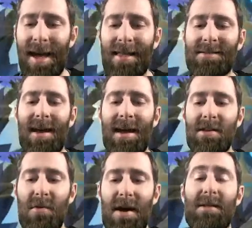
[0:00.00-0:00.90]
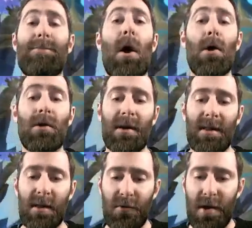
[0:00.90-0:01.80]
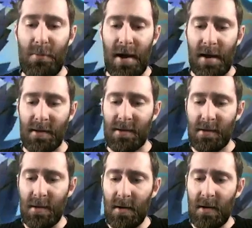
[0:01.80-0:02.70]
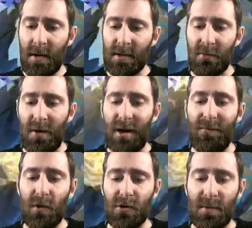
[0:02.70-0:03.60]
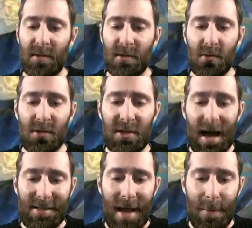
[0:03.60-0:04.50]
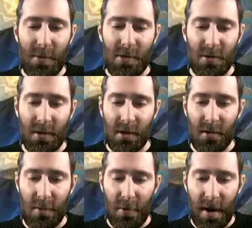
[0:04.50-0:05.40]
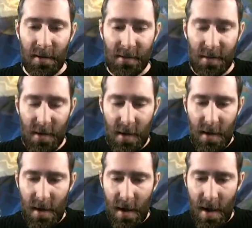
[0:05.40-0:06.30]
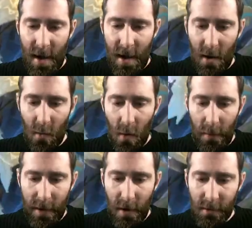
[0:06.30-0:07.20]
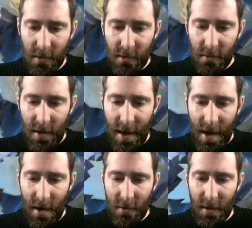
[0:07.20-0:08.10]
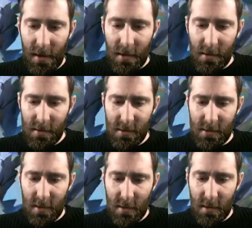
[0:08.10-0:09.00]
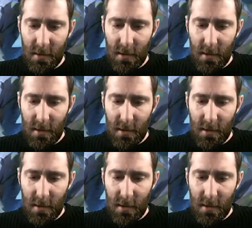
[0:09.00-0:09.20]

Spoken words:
against a direct opponent in the creep rounds. So reinforcements do just happen during the creep rounds. What we're going to do now is...